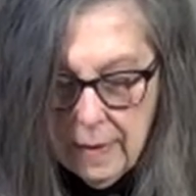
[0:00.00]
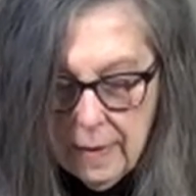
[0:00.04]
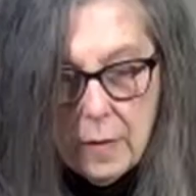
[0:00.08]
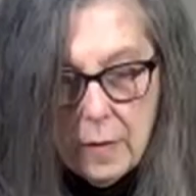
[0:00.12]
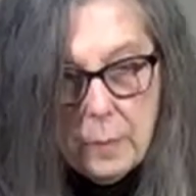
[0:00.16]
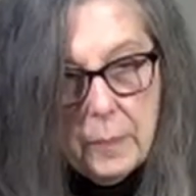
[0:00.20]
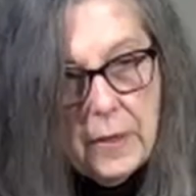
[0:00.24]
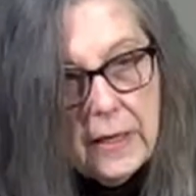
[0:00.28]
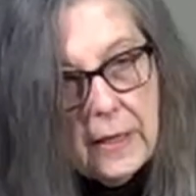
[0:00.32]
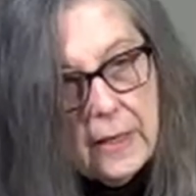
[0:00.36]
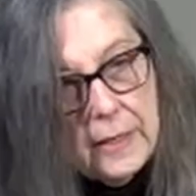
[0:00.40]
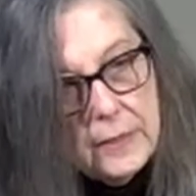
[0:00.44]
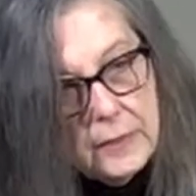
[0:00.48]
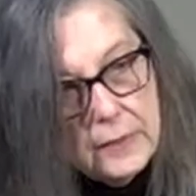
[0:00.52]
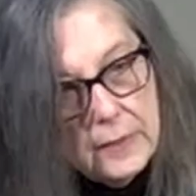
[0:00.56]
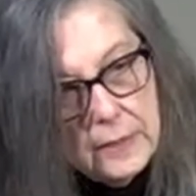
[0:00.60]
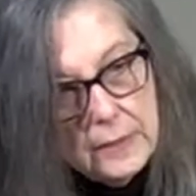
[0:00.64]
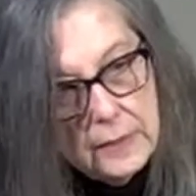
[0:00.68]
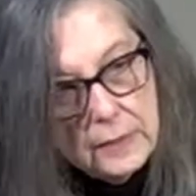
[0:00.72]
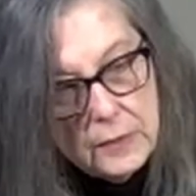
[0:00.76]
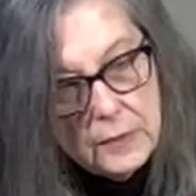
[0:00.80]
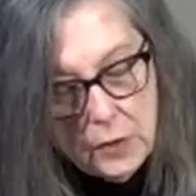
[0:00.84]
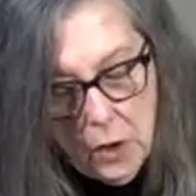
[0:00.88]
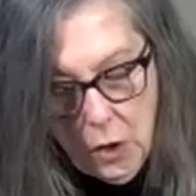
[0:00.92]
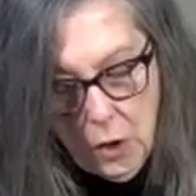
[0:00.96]
because it
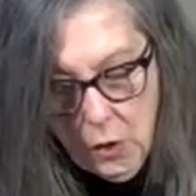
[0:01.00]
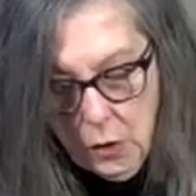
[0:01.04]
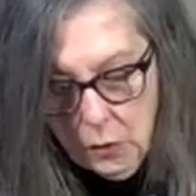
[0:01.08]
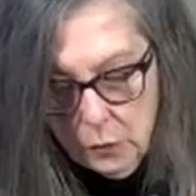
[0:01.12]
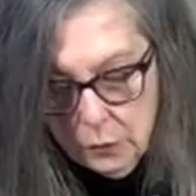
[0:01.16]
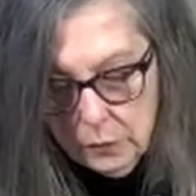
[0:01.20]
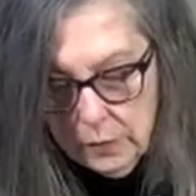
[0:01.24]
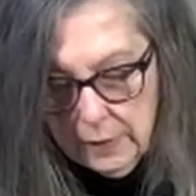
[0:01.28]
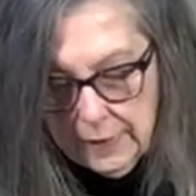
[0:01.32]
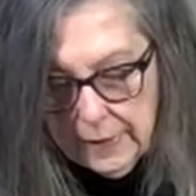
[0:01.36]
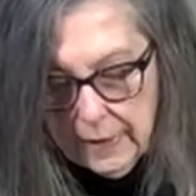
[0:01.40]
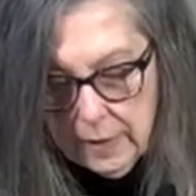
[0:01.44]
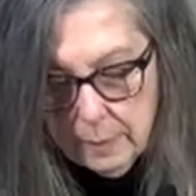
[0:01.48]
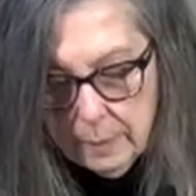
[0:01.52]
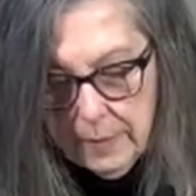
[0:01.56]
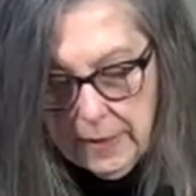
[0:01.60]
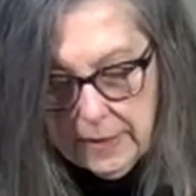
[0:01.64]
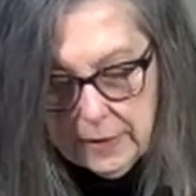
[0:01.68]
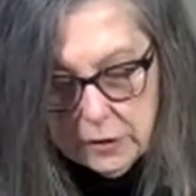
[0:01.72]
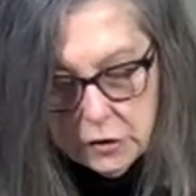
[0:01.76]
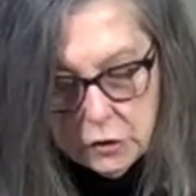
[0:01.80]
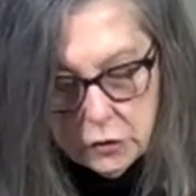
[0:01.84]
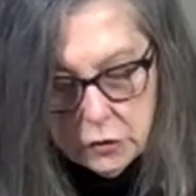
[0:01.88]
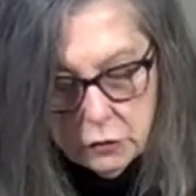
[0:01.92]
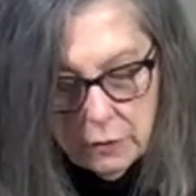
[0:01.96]
is only by
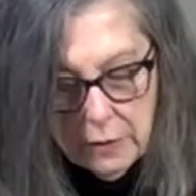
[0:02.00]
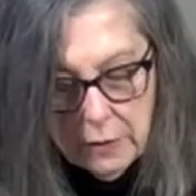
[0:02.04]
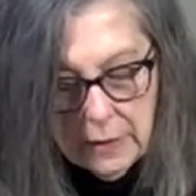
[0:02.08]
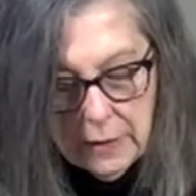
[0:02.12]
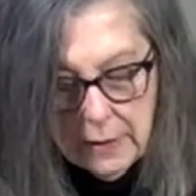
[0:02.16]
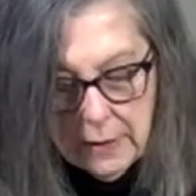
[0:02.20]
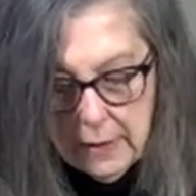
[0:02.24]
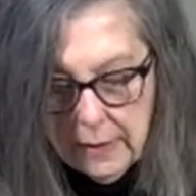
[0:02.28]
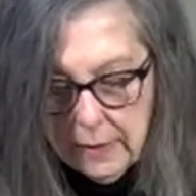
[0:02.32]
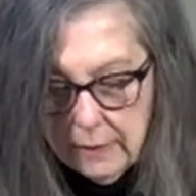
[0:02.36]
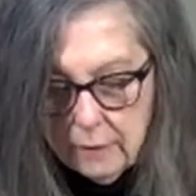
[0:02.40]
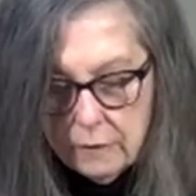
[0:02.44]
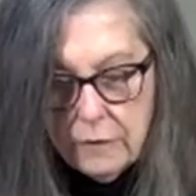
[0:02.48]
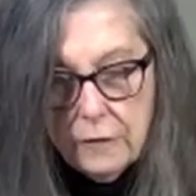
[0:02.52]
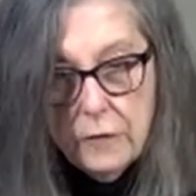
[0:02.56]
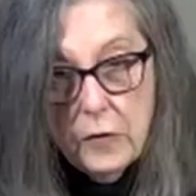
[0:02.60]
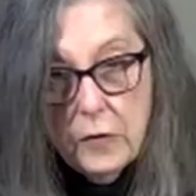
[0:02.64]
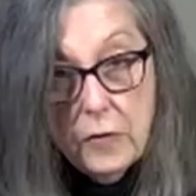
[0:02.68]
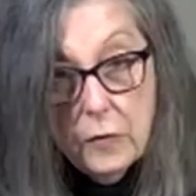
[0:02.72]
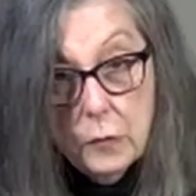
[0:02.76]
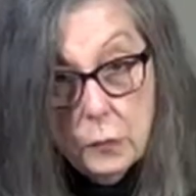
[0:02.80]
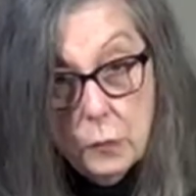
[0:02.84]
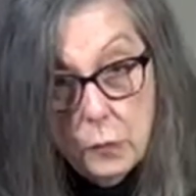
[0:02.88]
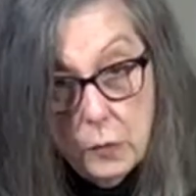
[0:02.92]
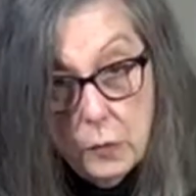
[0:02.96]
journeying for
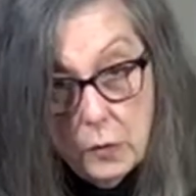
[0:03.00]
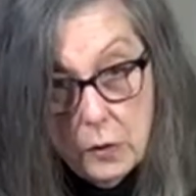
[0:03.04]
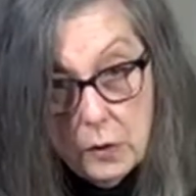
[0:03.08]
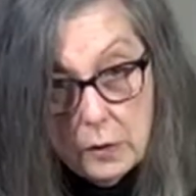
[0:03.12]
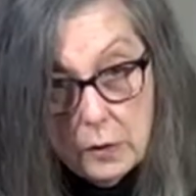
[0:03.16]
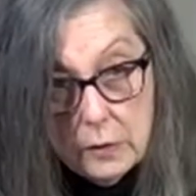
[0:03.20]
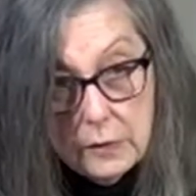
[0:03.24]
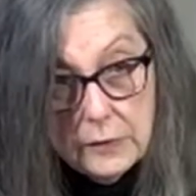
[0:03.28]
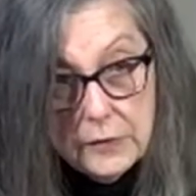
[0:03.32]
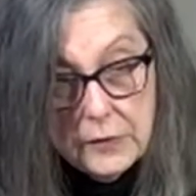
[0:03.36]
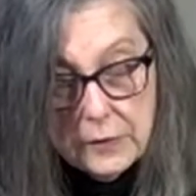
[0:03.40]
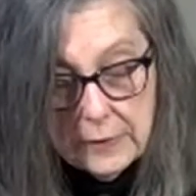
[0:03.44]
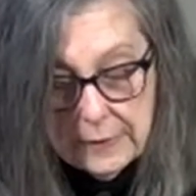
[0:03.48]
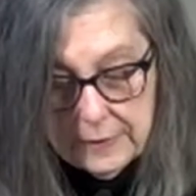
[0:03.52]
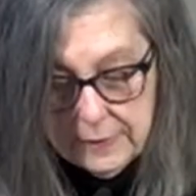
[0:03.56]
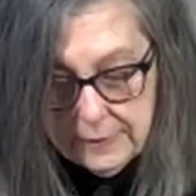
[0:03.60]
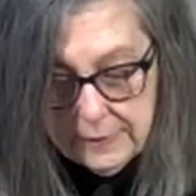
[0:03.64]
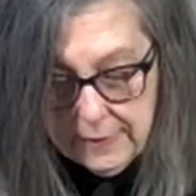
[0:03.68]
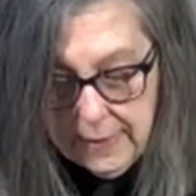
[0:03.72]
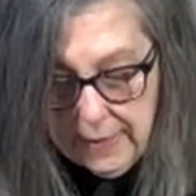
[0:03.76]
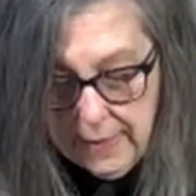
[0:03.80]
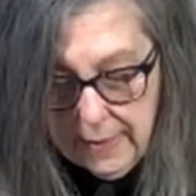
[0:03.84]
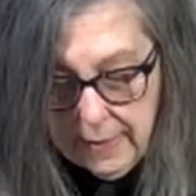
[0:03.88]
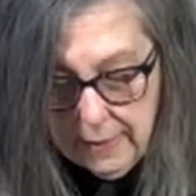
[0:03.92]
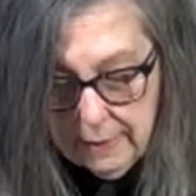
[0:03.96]
the world's
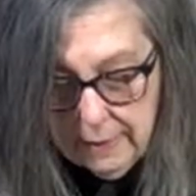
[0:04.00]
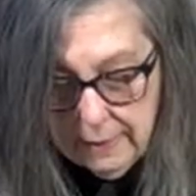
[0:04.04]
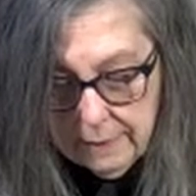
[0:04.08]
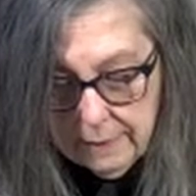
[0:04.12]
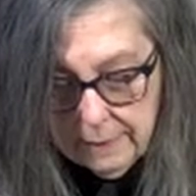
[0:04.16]
sake,